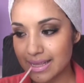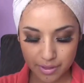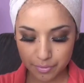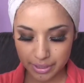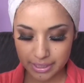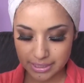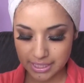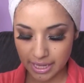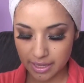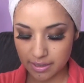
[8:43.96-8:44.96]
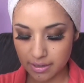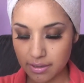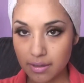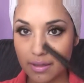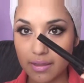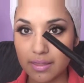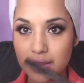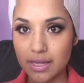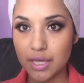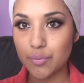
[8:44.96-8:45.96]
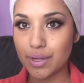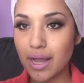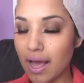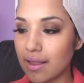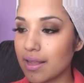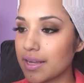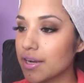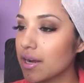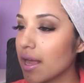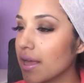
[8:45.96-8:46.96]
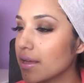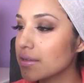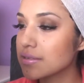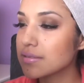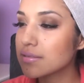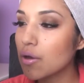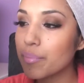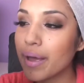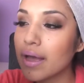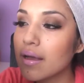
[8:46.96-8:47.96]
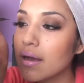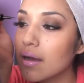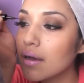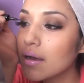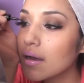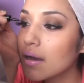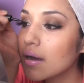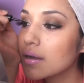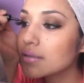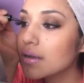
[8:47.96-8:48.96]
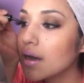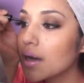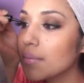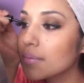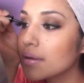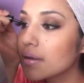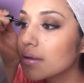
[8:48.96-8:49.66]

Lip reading: And we're going to take the liquid eyeliner and just go back on top